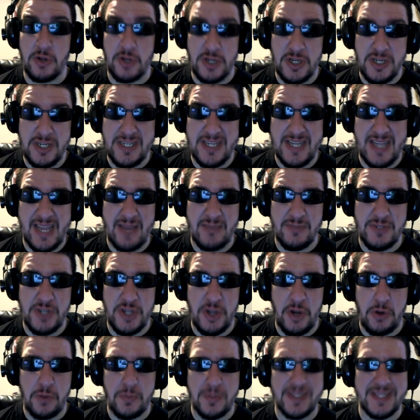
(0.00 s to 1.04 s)
Good damn
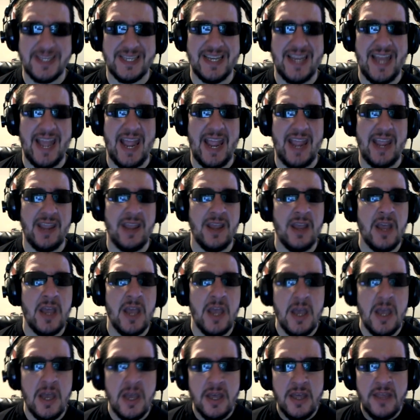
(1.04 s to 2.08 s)
show. But today,
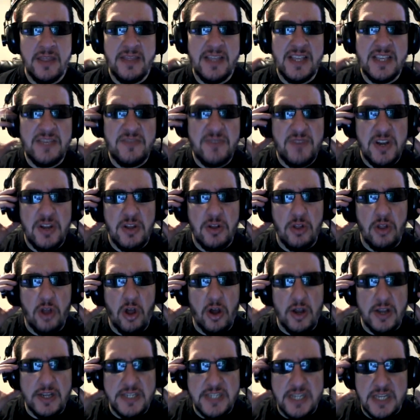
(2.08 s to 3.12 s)
this video
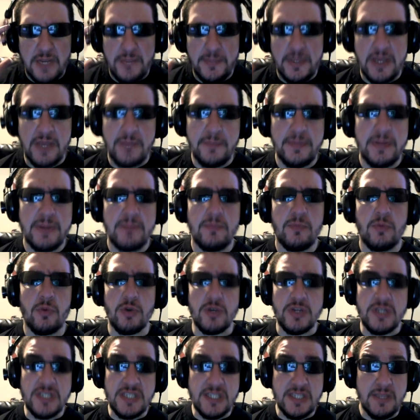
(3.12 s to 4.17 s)
log is going to be a bit
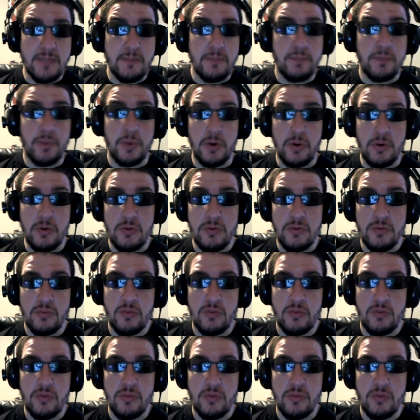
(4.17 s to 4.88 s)
more simple.